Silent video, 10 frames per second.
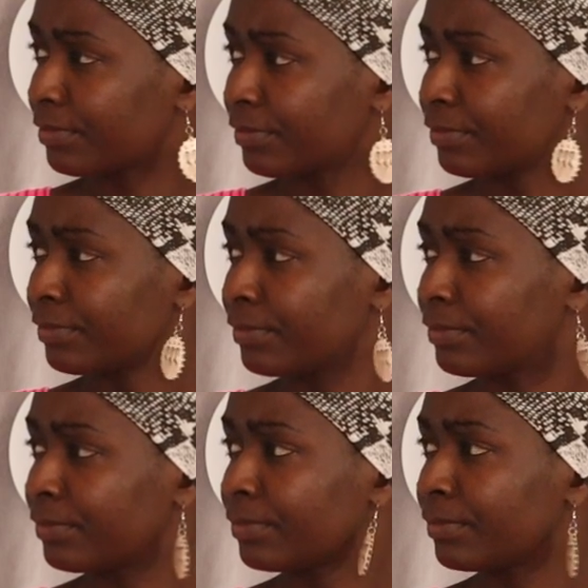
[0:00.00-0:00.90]

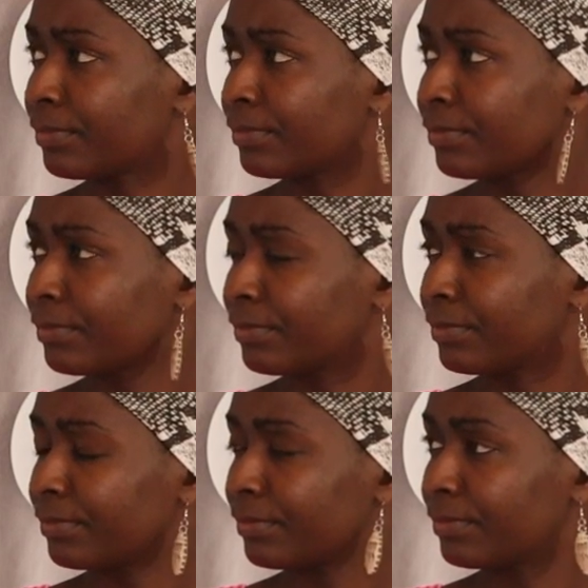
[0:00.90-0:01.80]

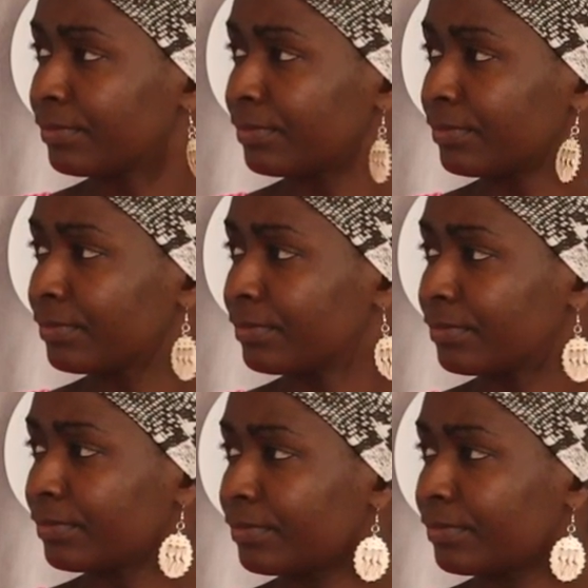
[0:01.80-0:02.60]
[no speech]